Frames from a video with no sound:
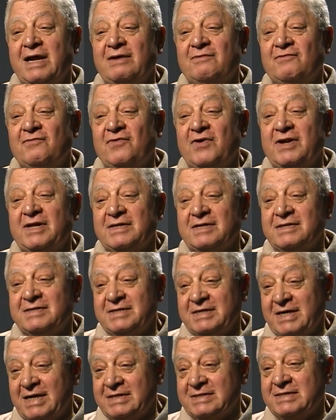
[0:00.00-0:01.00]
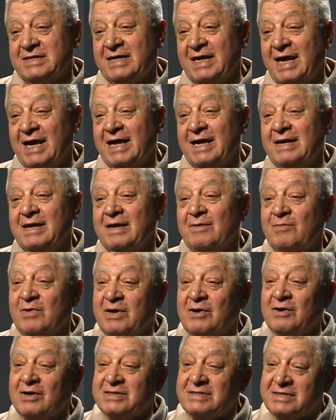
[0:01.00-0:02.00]
in front of CSEA
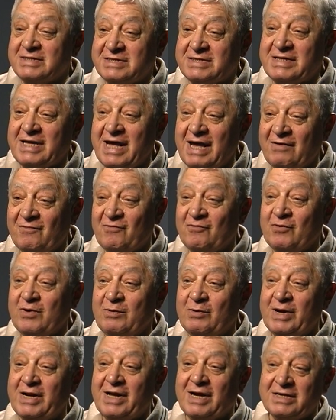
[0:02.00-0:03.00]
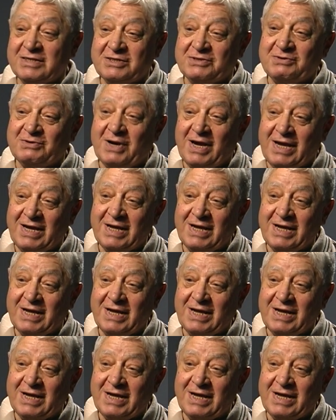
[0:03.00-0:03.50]
because the staff, we went on strike.